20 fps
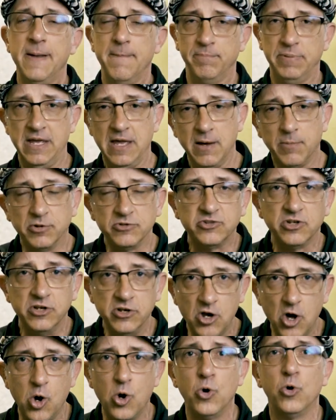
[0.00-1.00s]
be able to
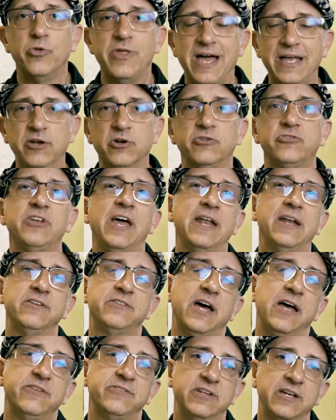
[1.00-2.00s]
know that you're
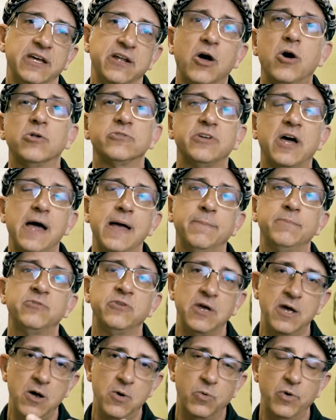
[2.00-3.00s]
sanitizing at all times